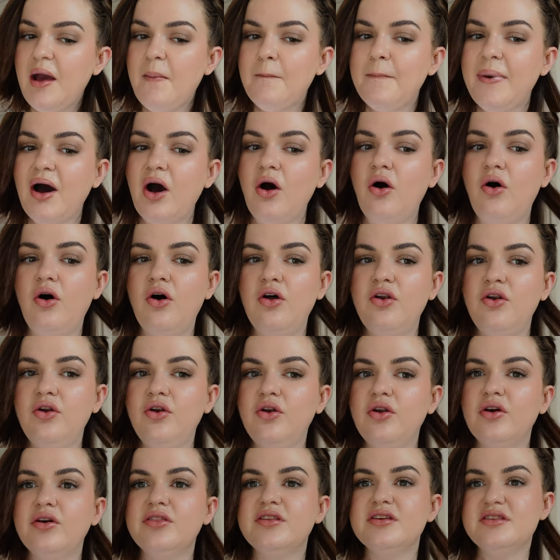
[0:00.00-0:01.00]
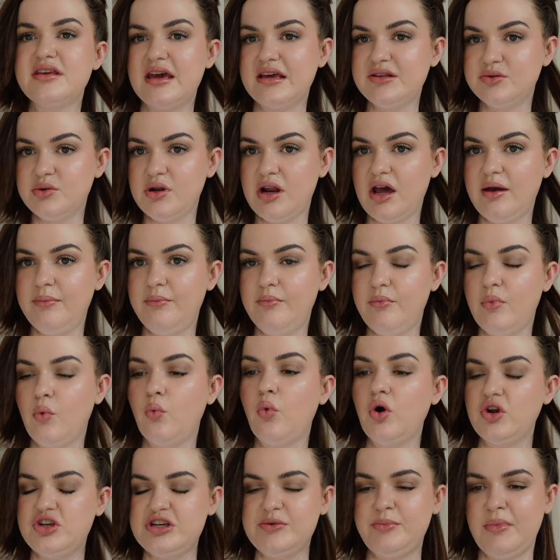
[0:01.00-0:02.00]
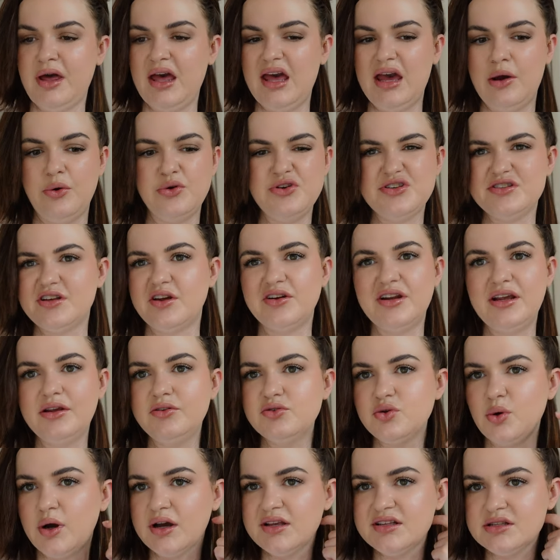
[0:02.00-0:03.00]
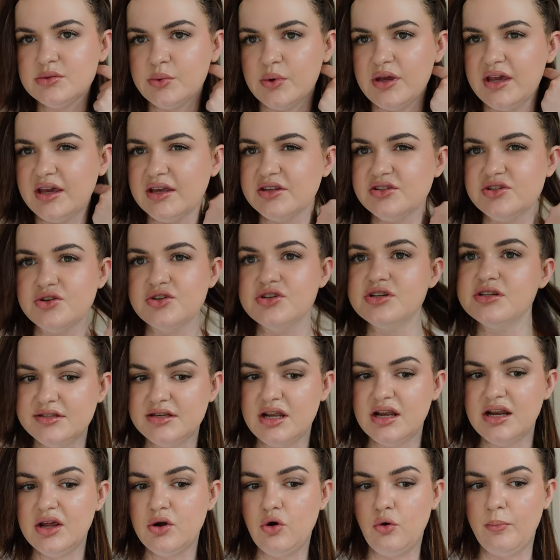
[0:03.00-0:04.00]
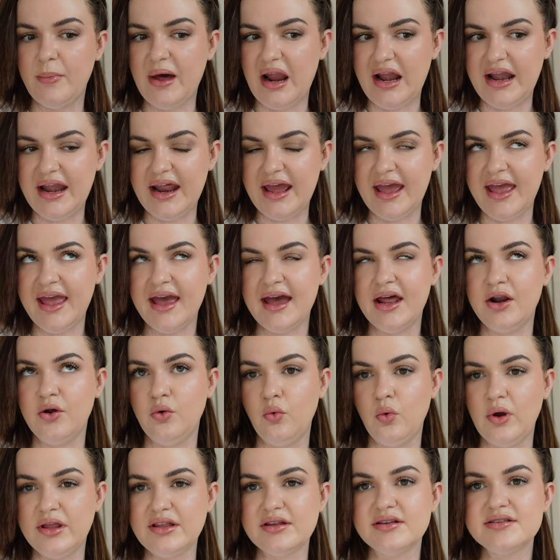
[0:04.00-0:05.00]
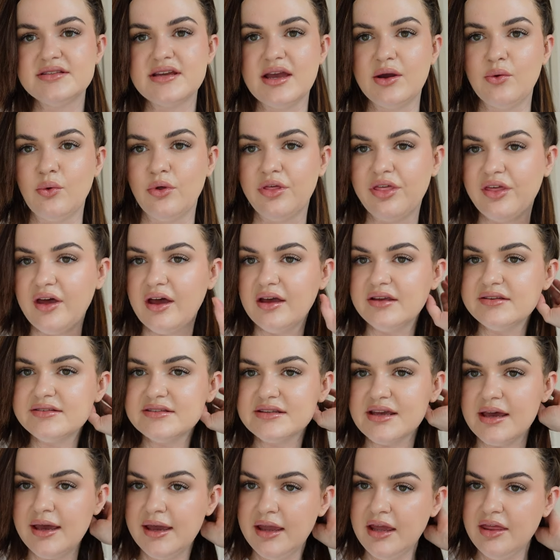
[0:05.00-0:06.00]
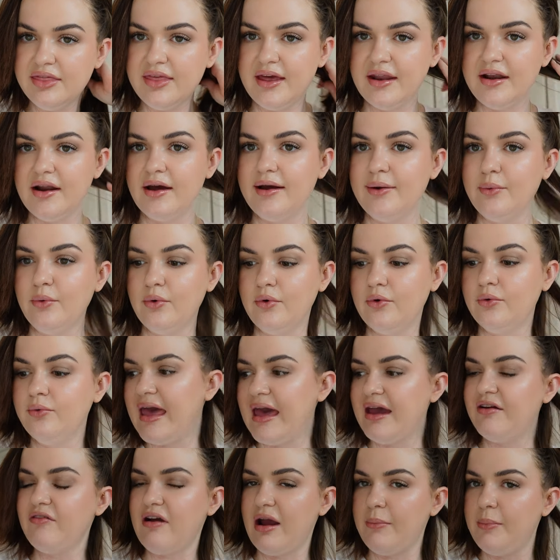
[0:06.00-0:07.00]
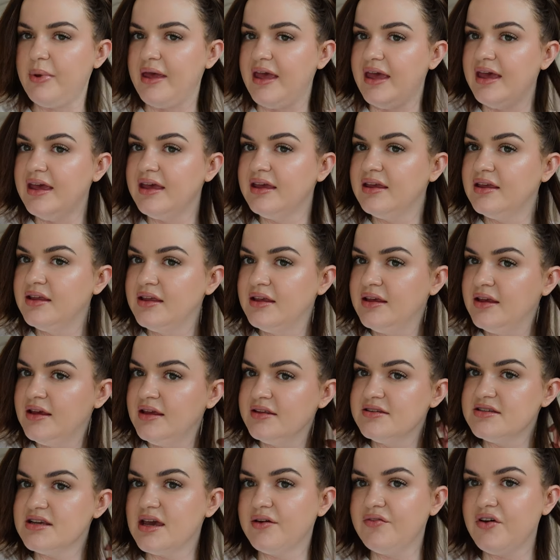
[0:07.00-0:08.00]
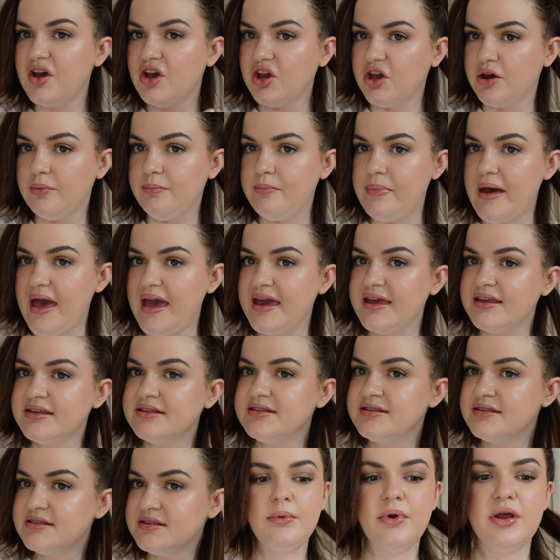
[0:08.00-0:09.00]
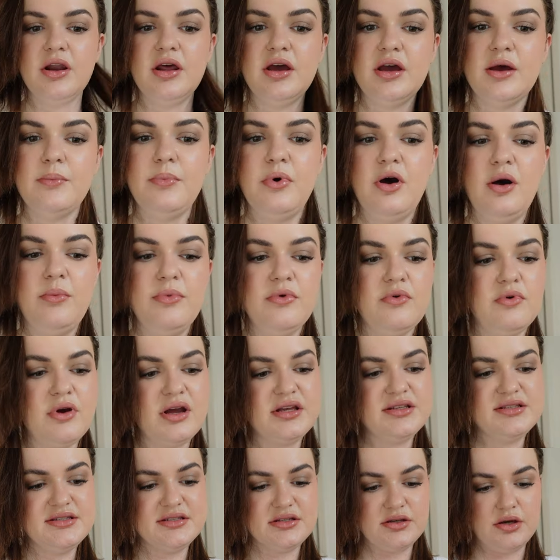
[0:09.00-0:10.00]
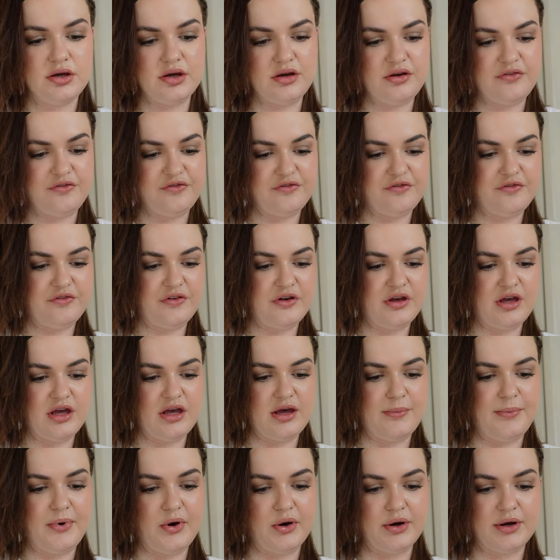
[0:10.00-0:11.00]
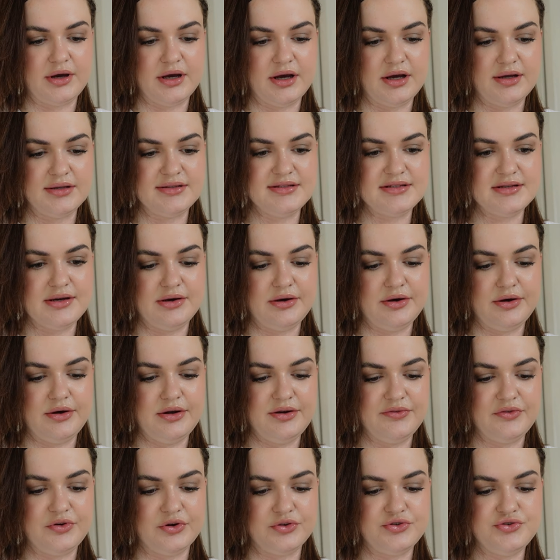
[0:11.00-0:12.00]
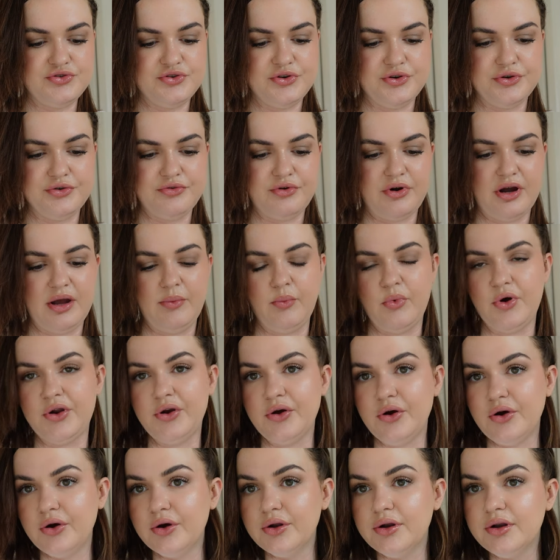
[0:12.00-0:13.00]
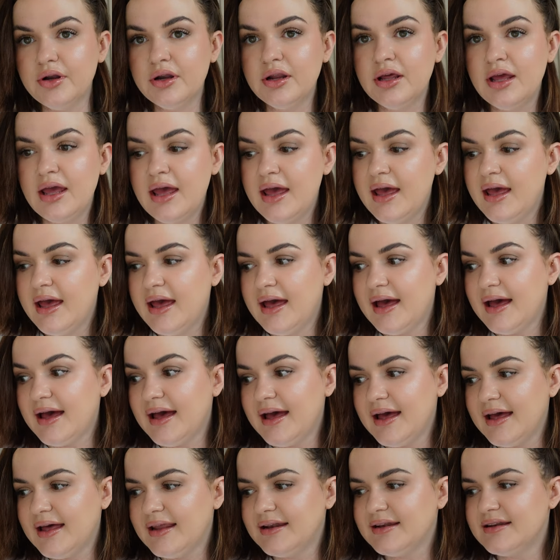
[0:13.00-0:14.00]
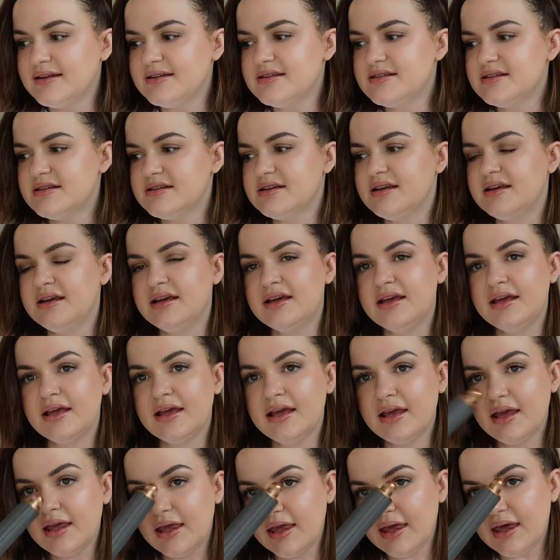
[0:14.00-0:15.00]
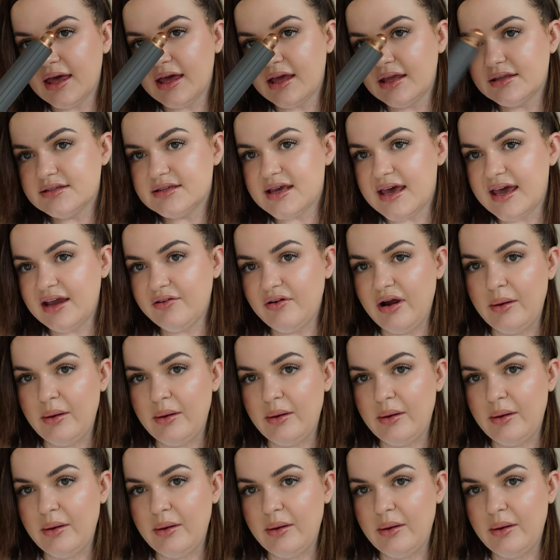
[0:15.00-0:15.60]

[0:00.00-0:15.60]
But on the days when I'm washing my hair, which is only twice a week, it's usually Sunday or Monday and a Wednesday or Thursday, then I will air wrap it to give it a good base. I'm gonna pop the rest of a podcast on. I've got a true crime one on and get air